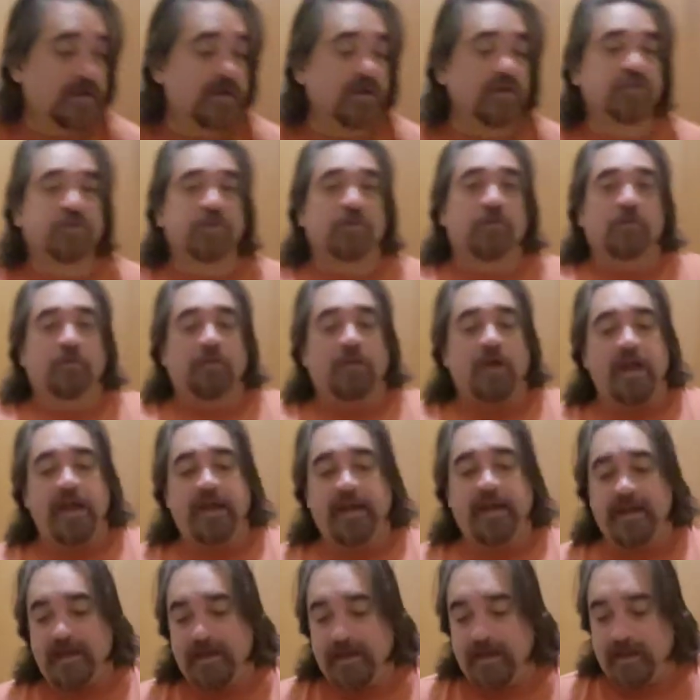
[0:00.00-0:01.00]
Additional
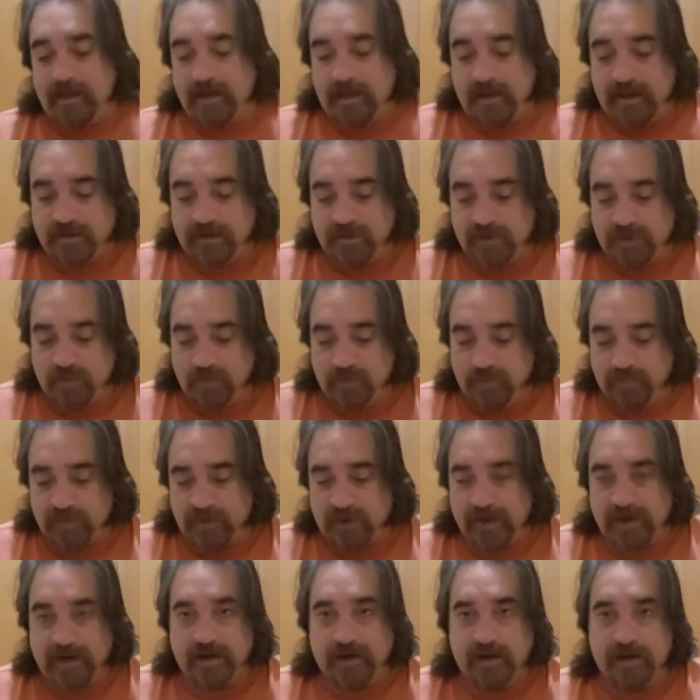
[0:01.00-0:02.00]
lighting, I do
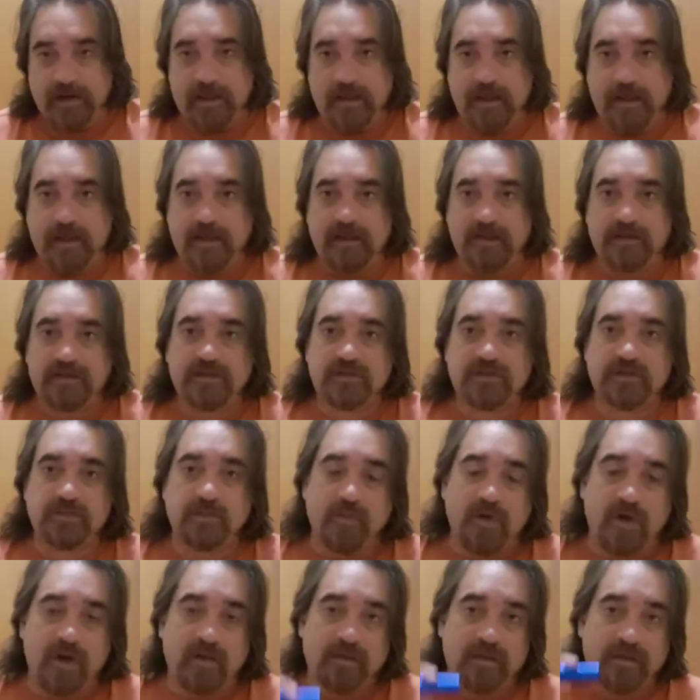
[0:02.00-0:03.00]
bring a
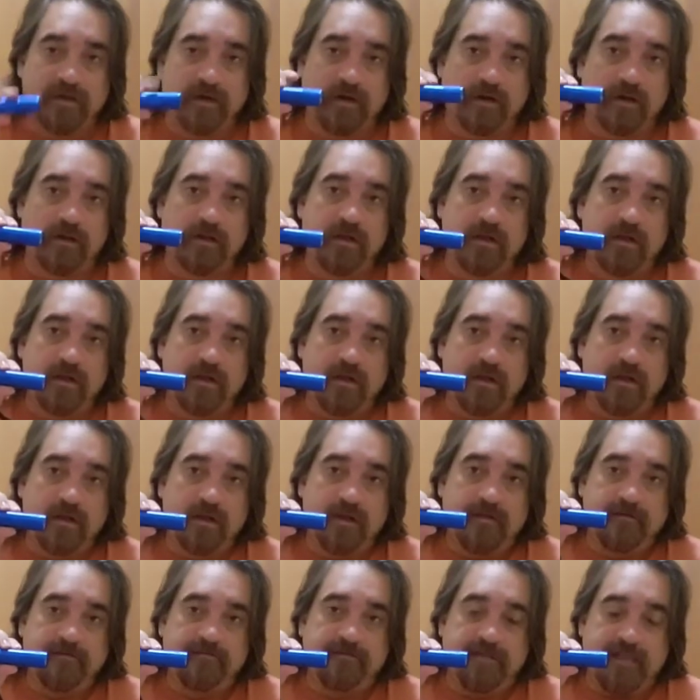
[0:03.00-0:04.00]
small little
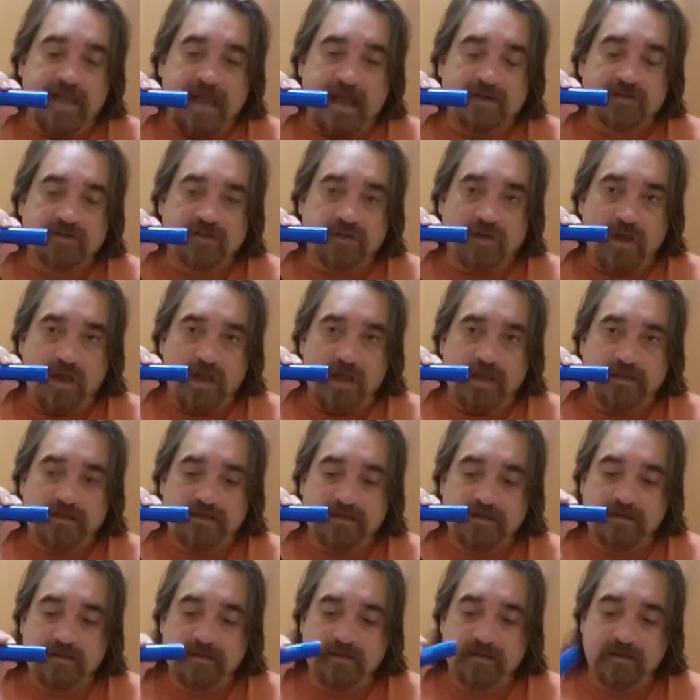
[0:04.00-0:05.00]

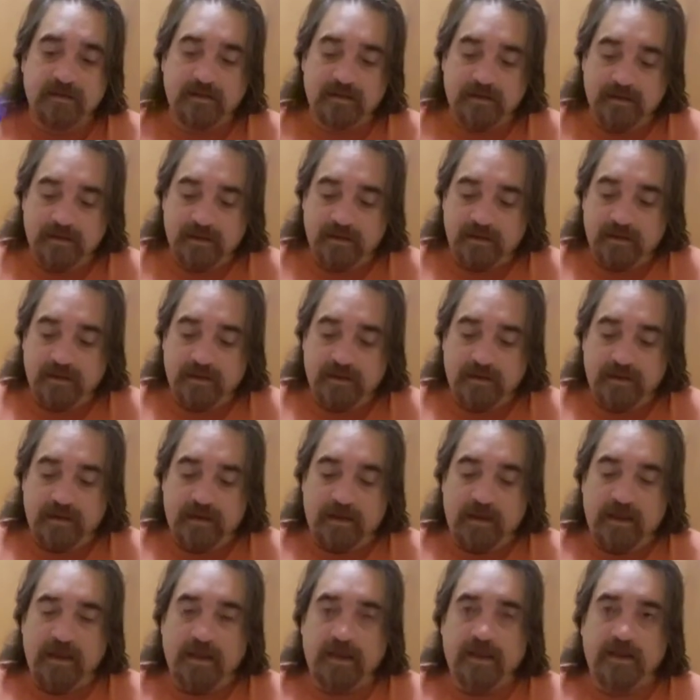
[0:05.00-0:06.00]
flashlight
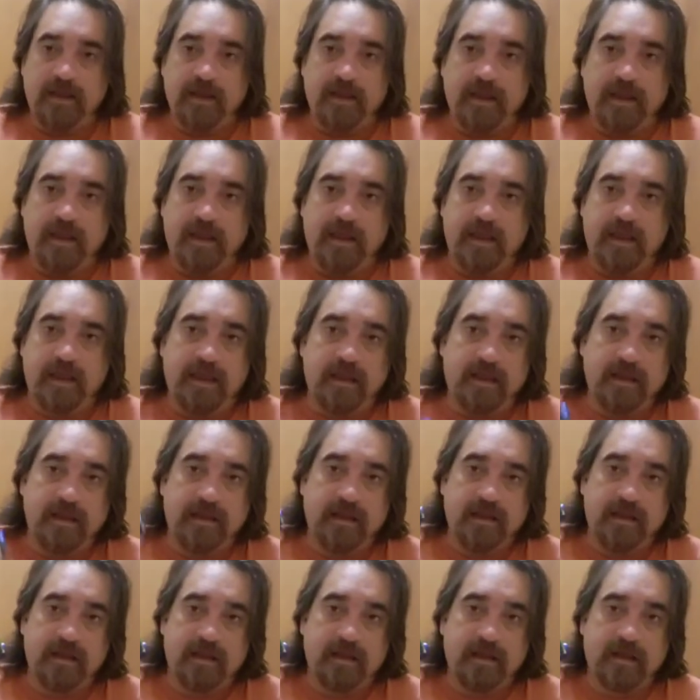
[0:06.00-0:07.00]
and a
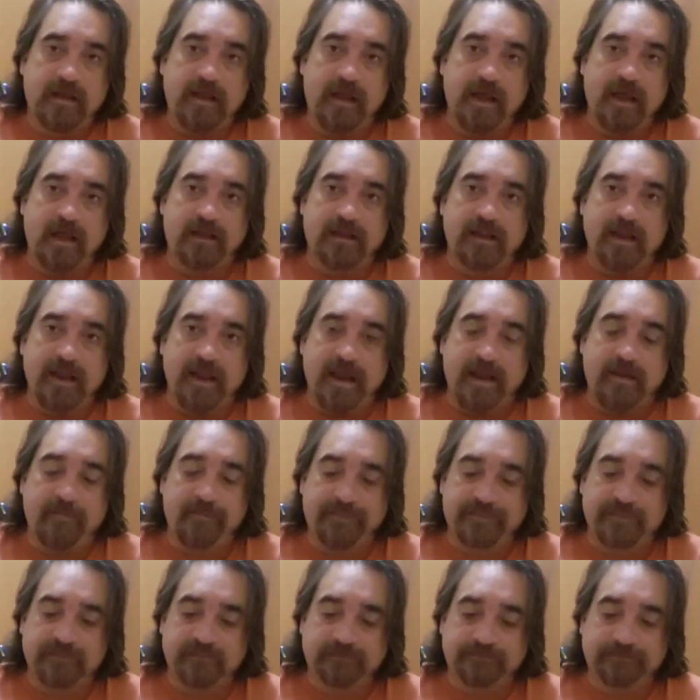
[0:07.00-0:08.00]

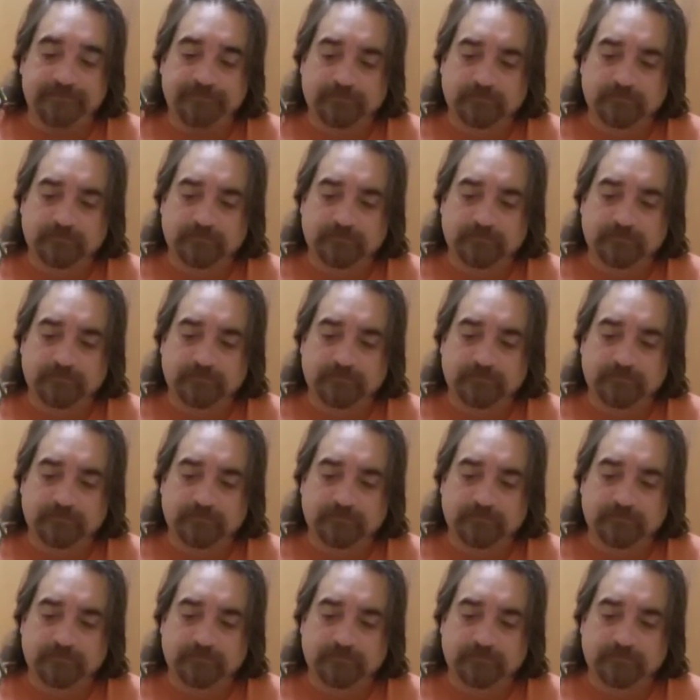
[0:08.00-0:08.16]
headlamp.